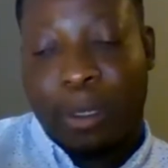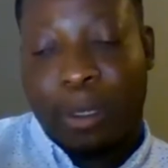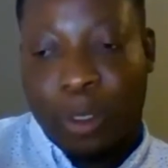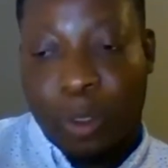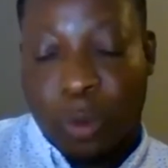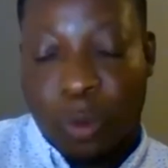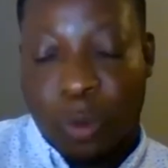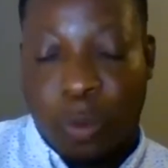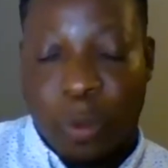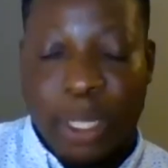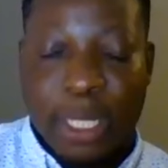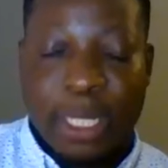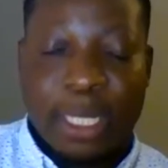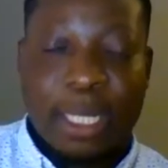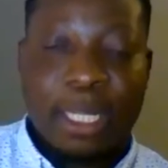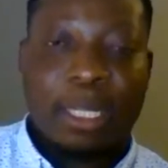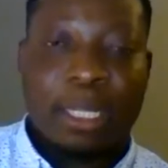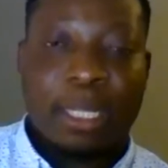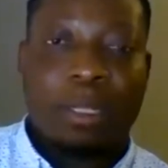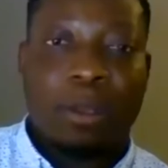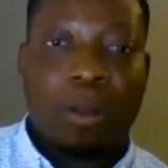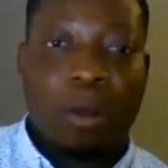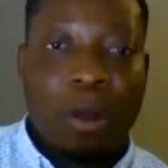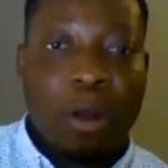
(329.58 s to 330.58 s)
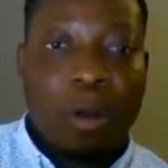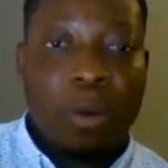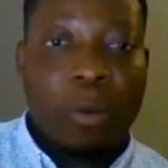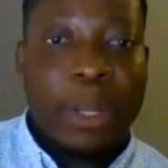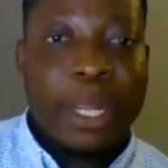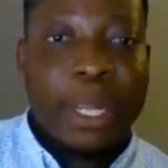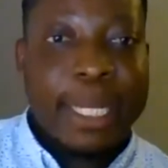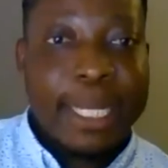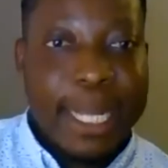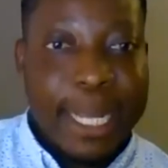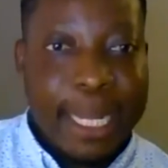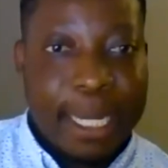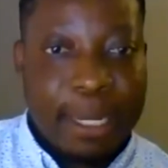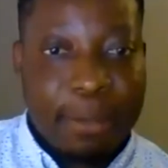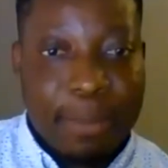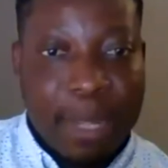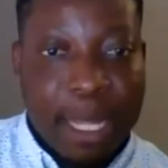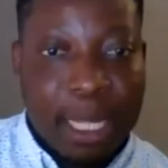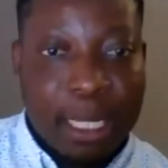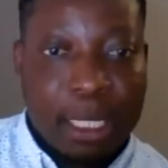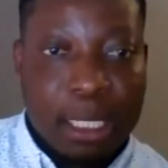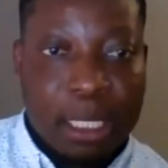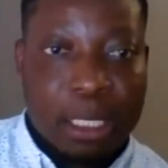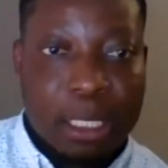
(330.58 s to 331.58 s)
Sweden, Norway,
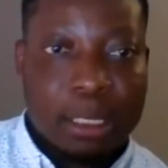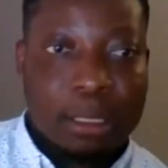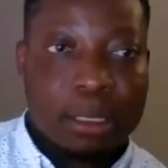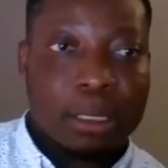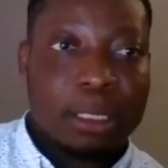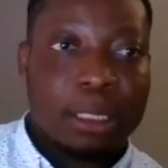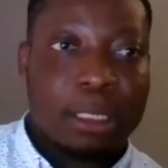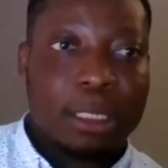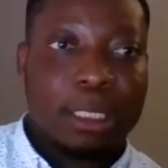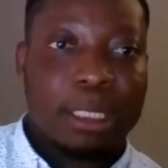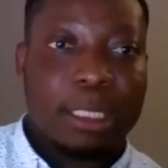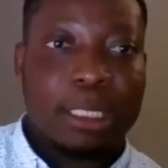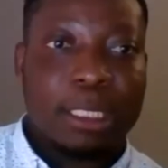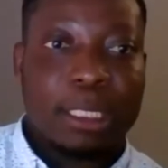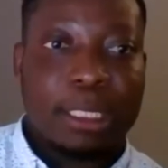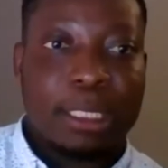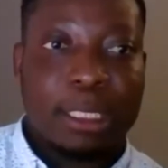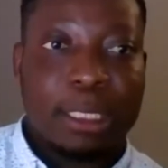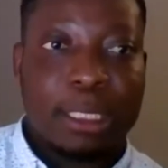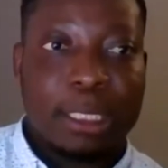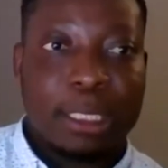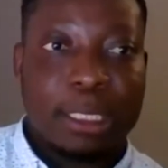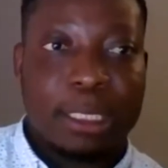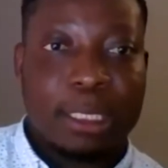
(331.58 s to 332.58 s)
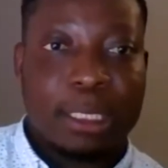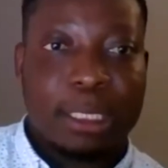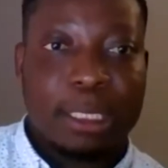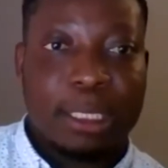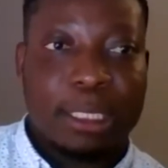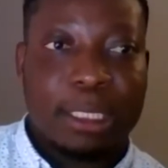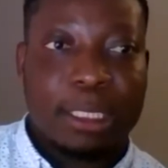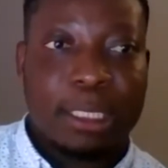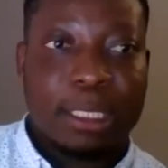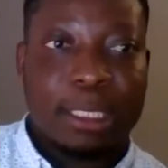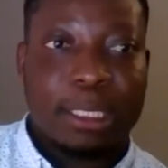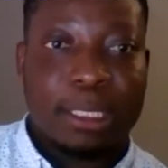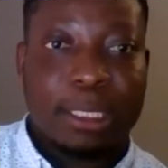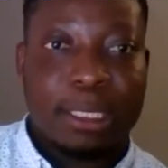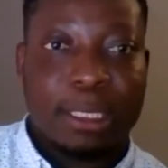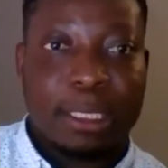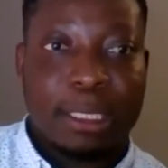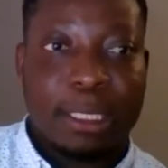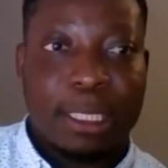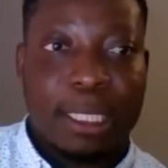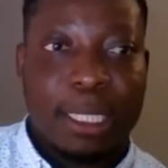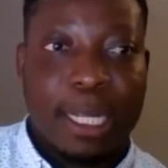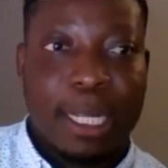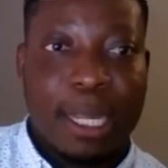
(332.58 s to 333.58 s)
Denmark, and this is
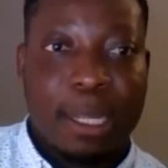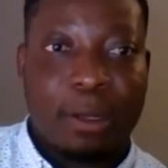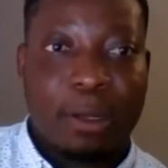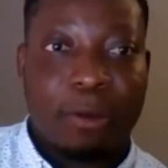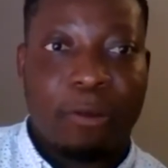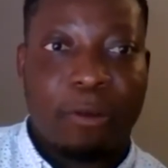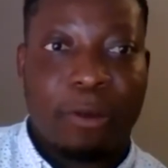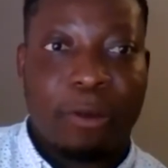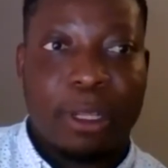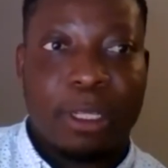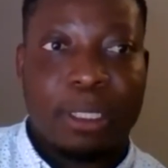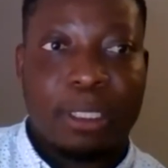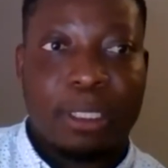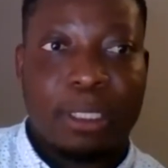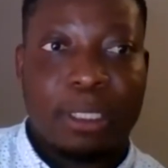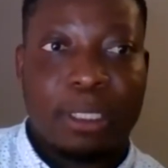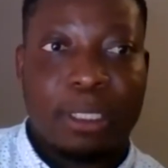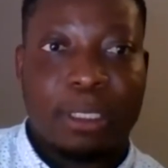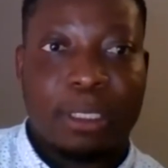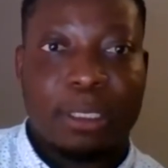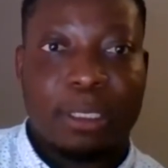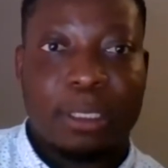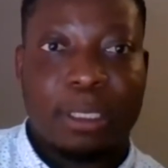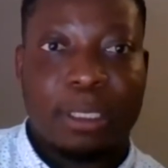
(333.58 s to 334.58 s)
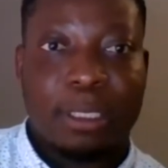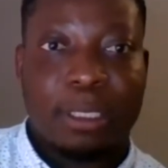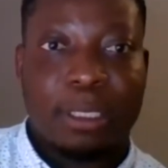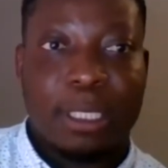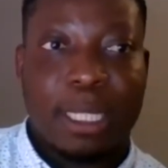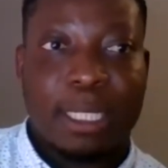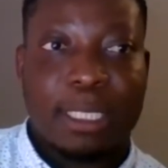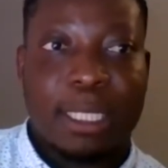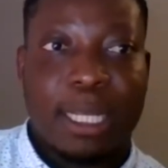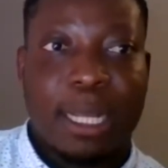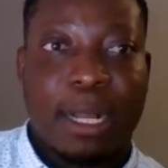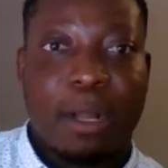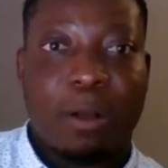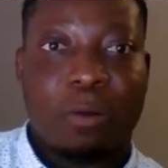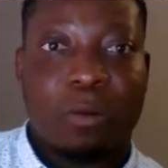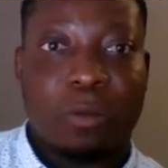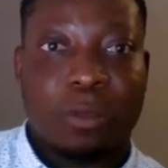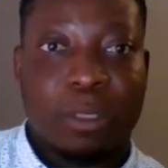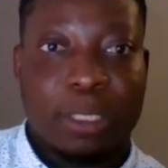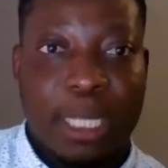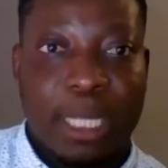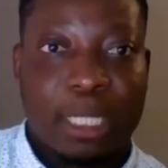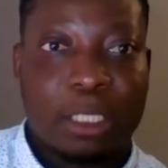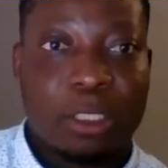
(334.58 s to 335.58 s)
the countries that
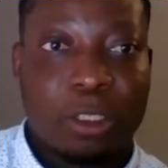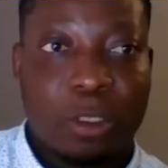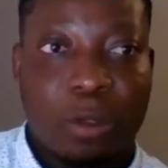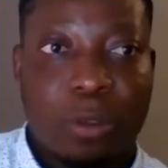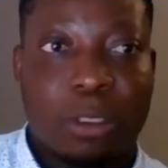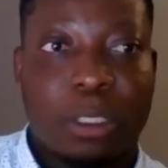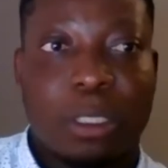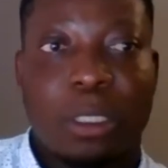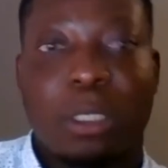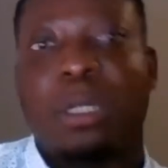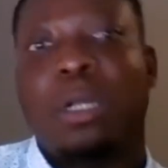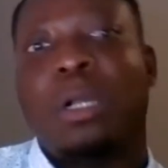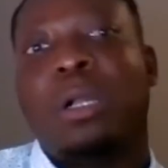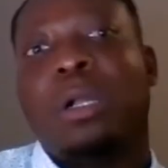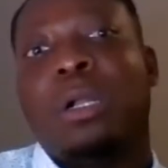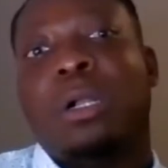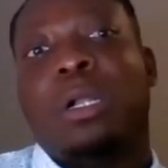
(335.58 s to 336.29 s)
I'll touch on.